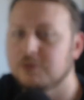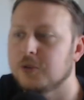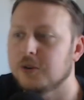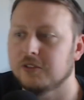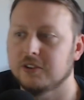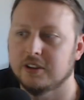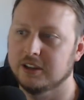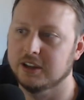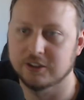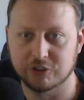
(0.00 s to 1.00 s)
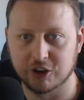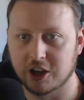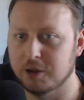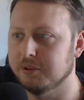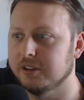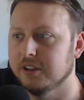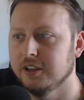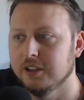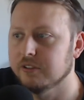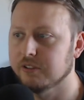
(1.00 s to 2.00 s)
course, and they got a job, and
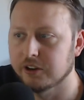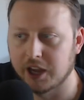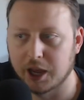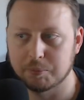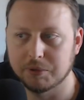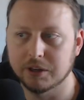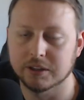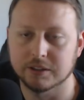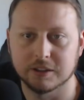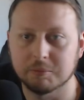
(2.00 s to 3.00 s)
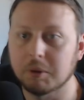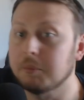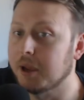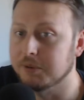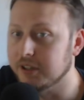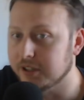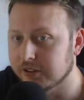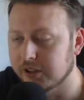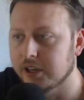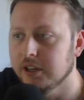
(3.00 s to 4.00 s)
they're very happy, and I'm, I'm happy to hear
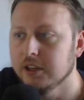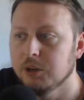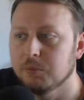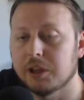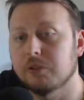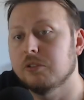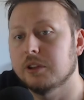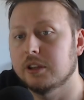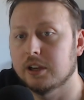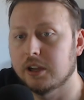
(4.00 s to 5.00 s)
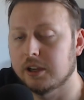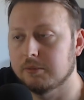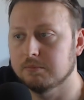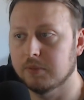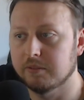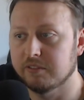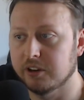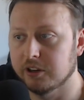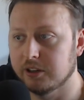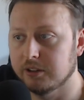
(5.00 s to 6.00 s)
that. But that was something that I I'm
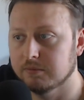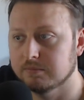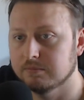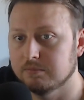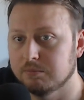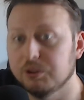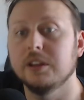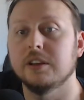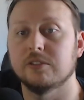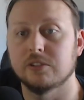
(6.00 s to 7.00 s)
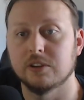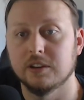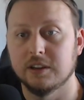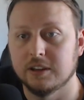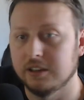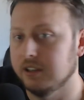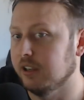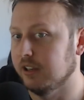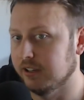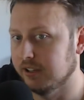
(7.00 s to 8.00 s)
very pleased
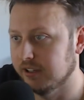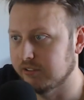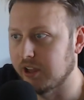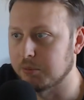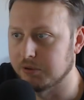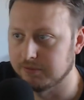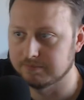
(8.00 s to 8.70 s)
uh, has happened.